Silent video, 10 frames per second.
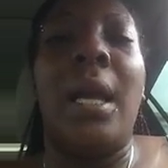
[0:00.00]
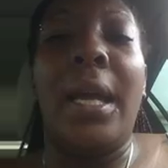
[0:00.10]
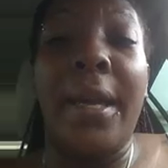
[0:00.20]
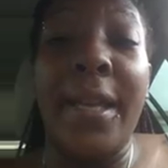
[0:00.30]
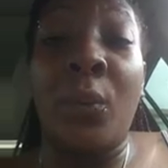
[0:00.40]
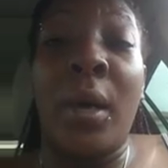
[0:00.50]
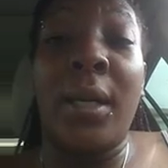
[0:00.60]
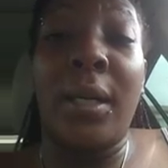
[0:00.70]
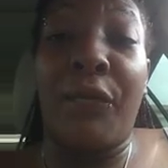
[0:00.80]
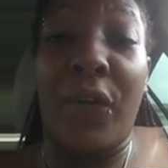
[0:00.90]
He's one
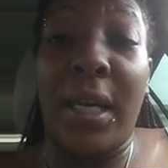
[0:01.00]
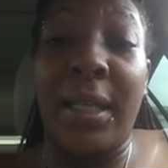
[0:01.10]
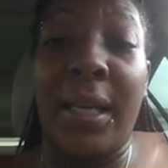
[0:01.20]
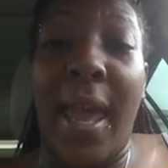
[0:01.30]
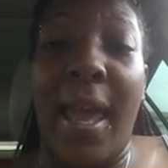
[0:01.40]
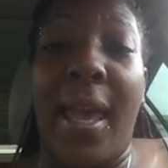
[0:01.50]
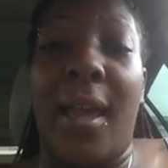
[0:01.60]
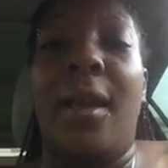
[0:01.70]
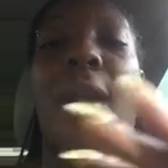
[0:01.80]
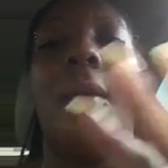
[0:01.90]
of the freaking dead.
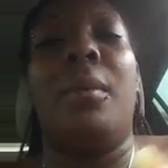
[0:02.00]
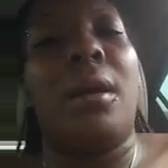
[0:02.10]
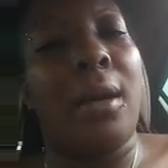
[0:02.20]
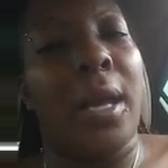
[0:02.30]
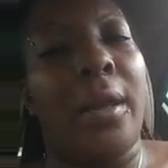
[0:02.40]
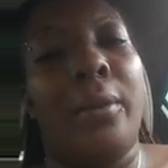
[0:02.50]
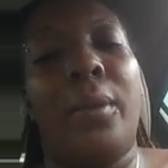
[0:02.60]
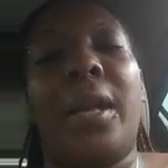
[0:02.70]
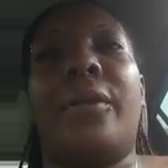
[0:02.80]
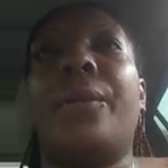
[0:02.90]
But okay,
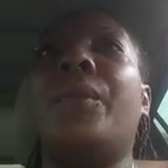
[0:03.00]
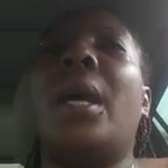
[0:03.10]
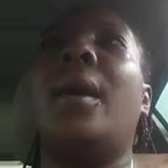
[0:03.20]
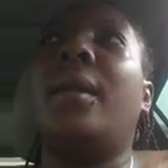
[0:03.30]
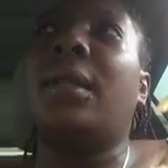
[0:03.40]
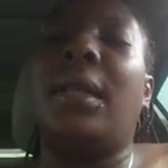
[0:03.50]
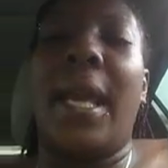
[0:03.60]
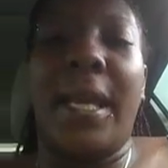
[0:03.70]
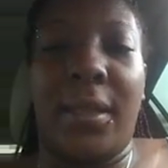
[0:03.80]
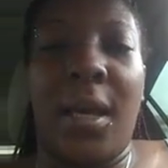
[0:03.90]
whatever. The
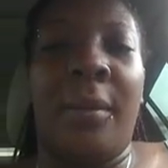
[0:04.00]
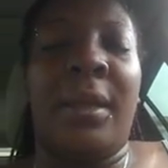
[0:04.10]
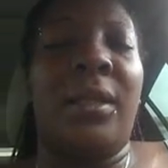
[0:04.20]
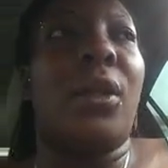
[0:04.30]
dad is coming.